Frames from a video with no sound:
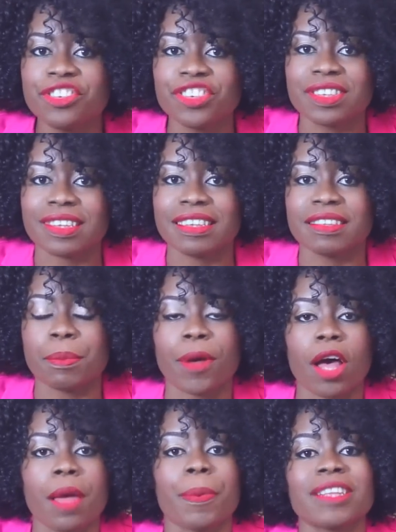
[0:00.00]
Bridges is
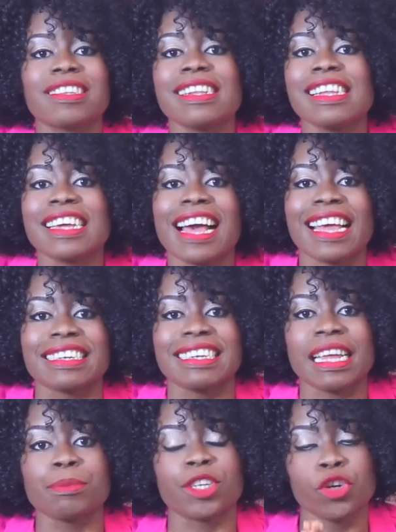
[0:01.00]
about a particular guy
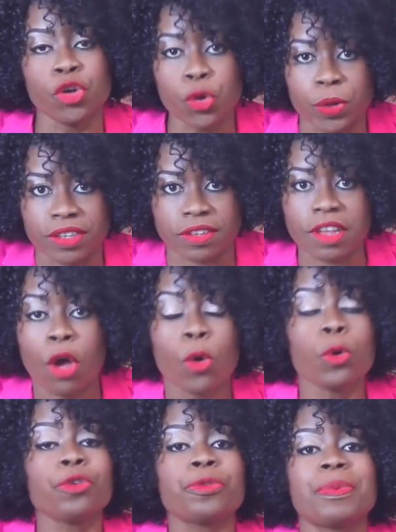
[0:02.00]
named Louis
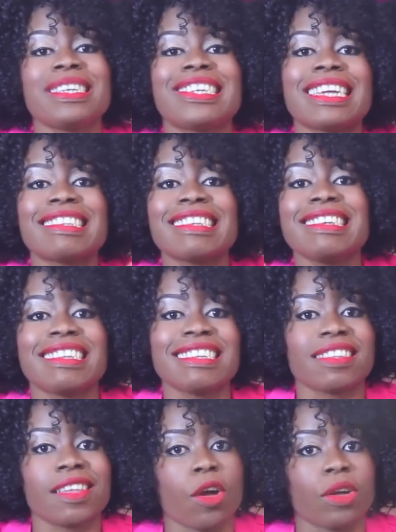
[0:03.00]
who's been dating
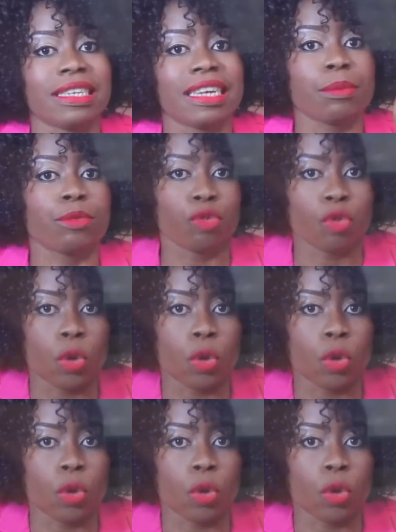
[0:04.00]
this girl named